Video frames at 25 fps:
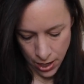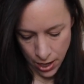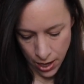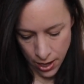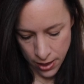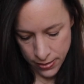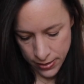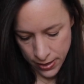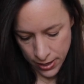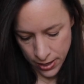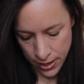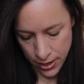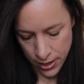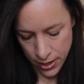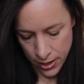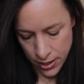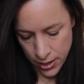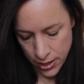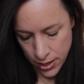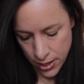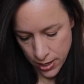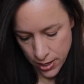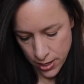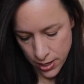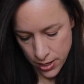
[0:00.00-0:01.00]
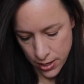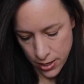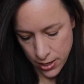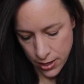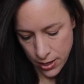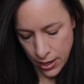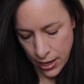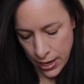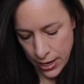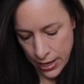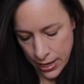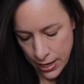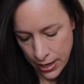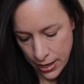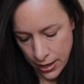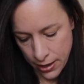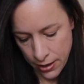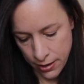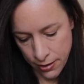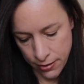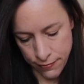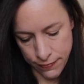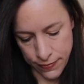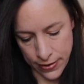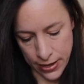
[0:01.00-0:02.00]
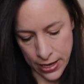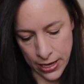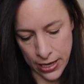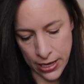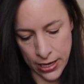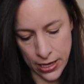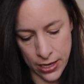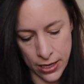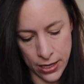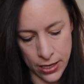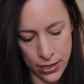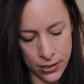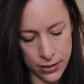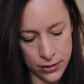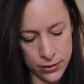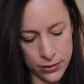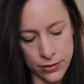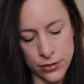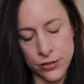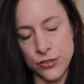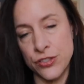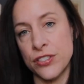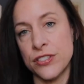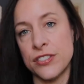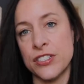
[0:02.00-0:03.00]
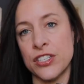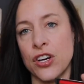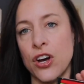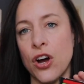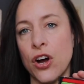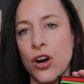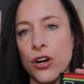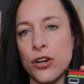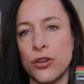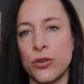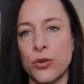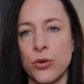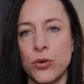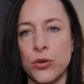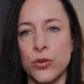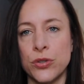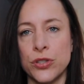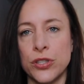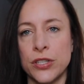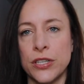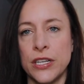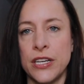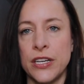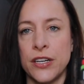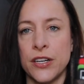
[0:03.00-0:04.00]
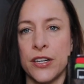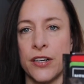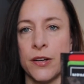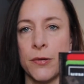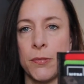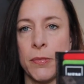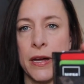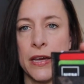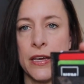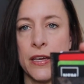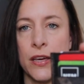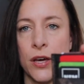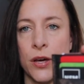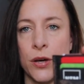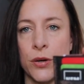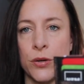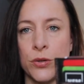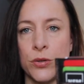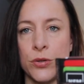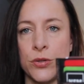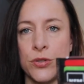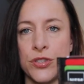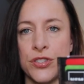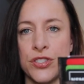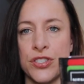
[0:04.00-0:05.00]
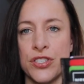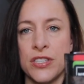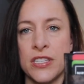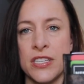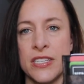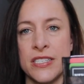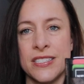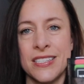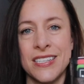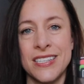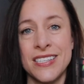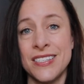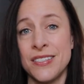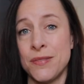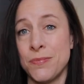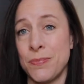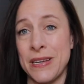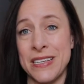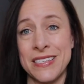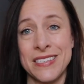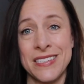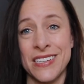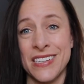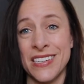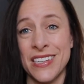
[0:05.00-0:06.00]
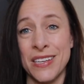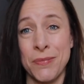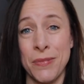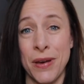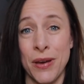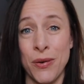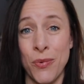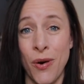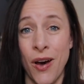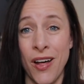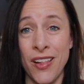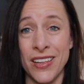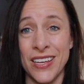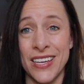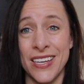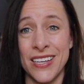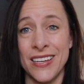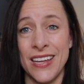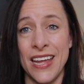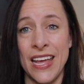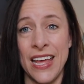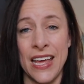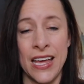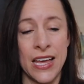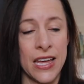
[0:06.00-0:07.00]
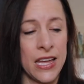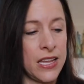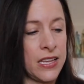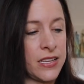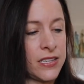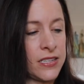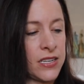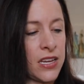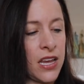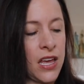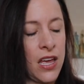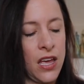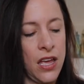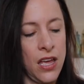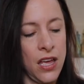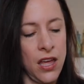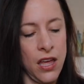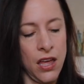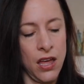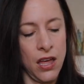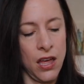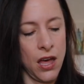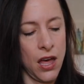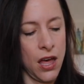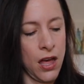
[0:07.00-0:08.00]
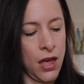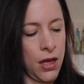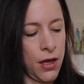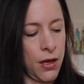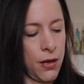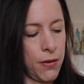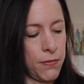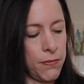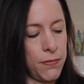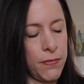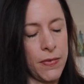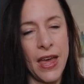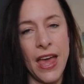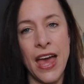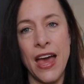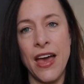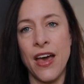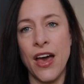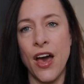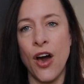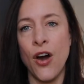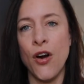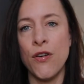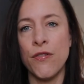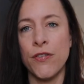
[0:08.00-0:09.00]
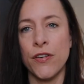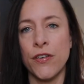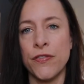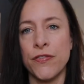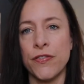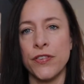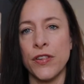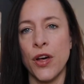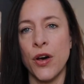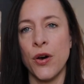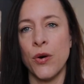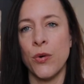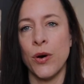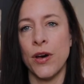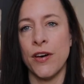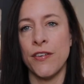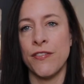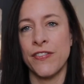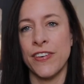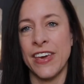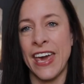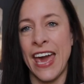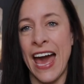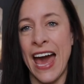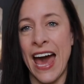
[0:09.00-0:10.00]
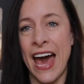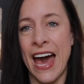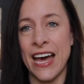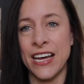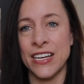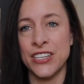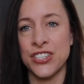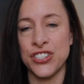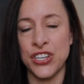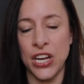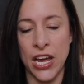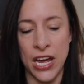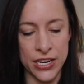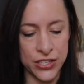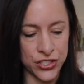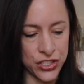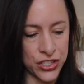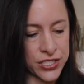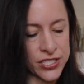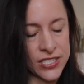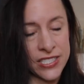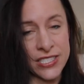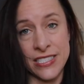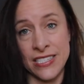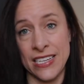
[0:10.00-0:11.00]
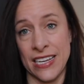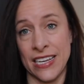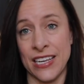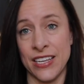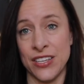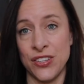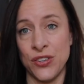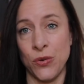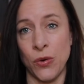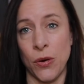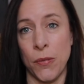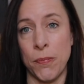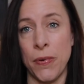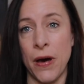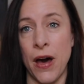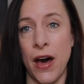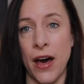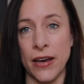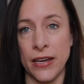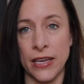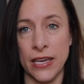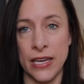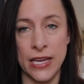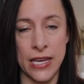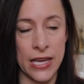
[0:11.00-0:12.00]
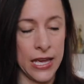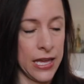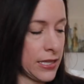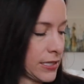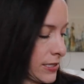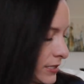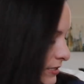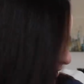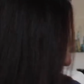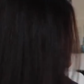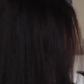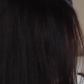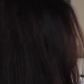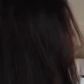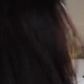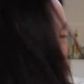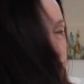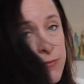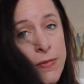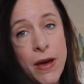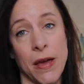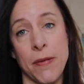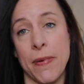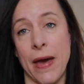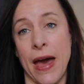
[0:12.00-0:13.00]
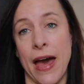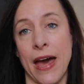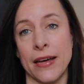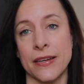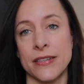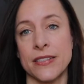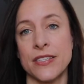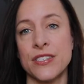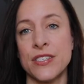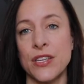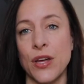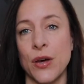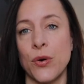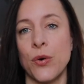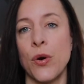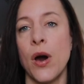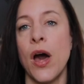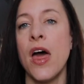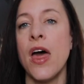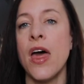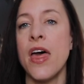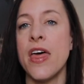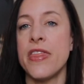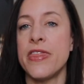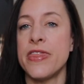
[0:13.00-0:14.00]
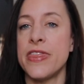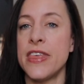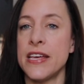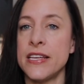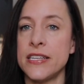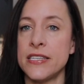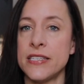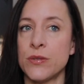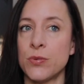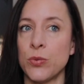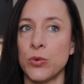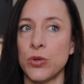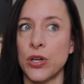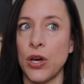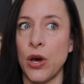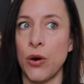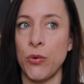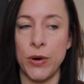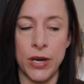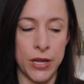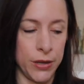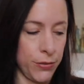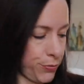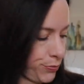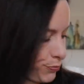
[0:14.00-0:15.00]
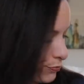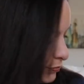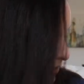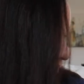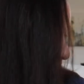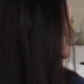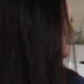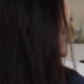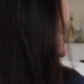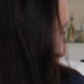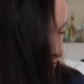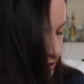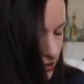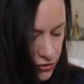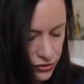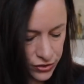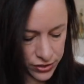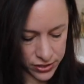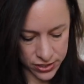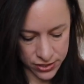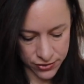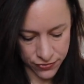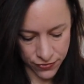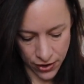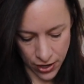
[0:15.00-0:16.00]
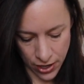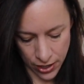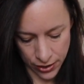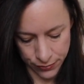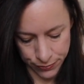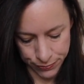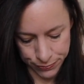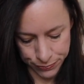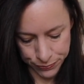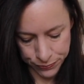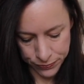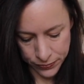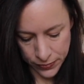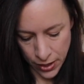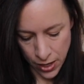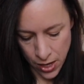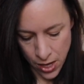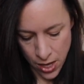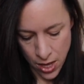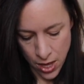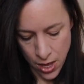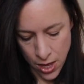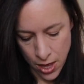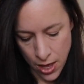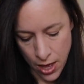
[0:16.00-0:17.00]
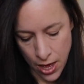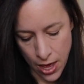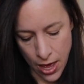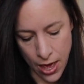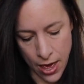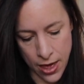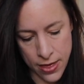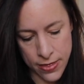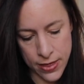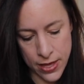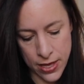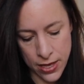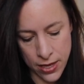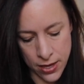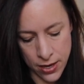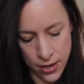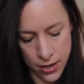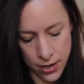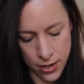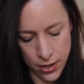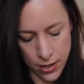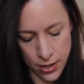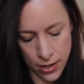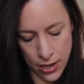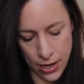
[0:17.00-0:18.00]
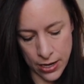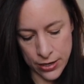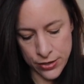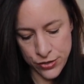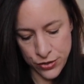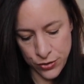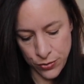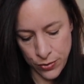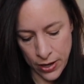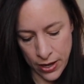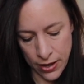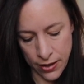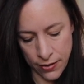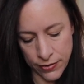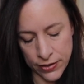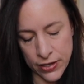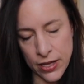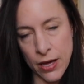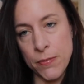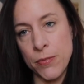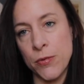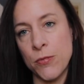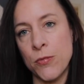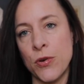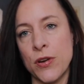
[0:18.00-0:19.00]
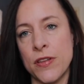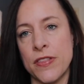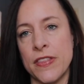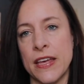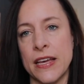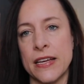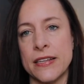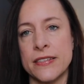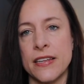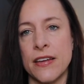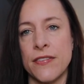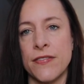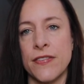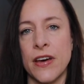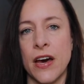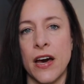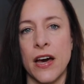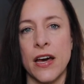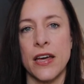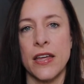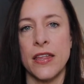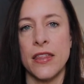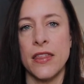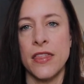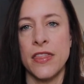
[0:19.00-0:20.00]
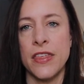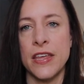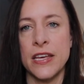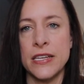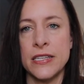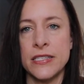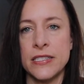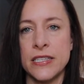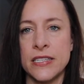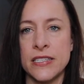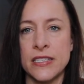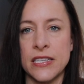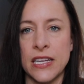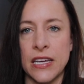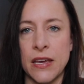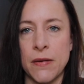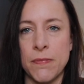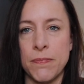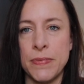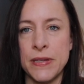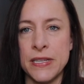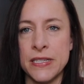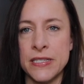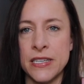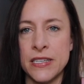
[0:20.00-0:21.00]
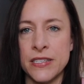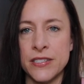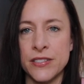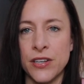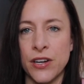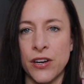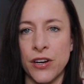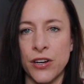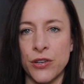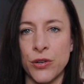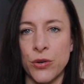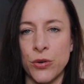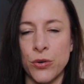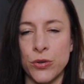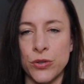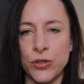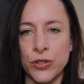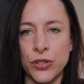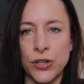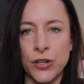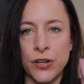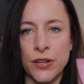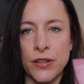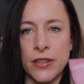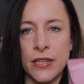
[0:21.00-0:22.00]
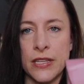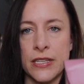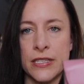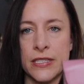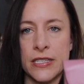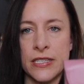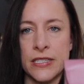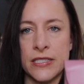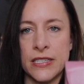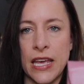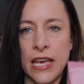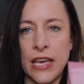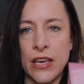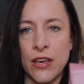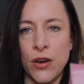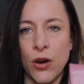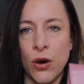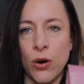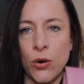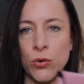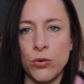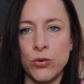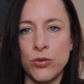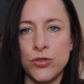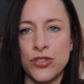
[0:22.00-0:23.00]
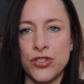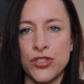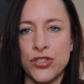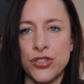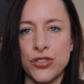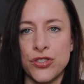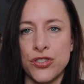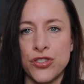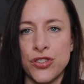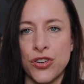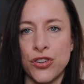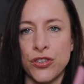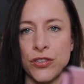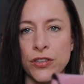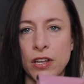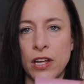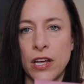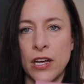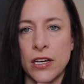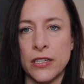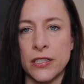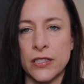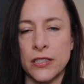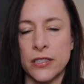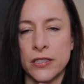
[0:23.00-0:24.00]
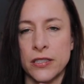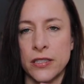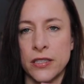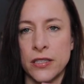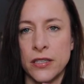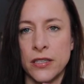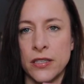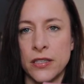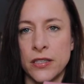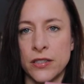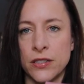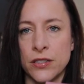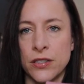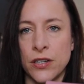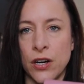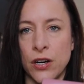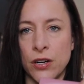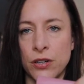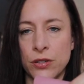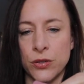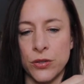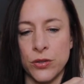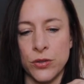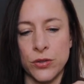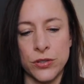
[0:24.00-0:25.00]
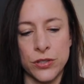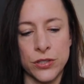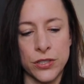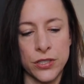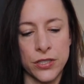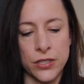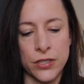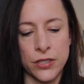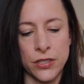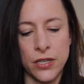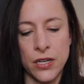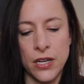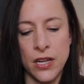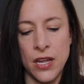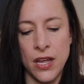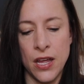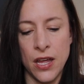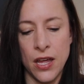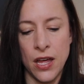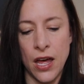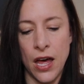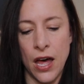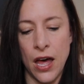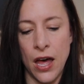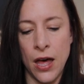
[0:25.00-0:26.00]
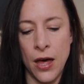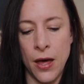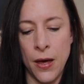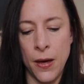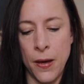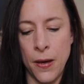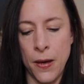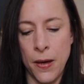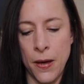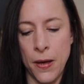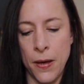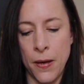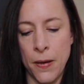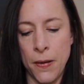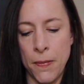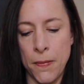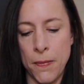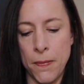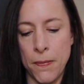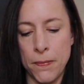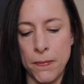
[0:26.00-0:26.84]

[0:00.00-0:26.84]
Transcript: And then I have just a card holder here by Coach. This is basically my wallet, and overflow of cash, I just stick into a pocket inside of my bag. So this will go in and fit just fine. And then I do have a couple more things. I've got, this is like a business card holder. This is a Coach Trunlock card holder. I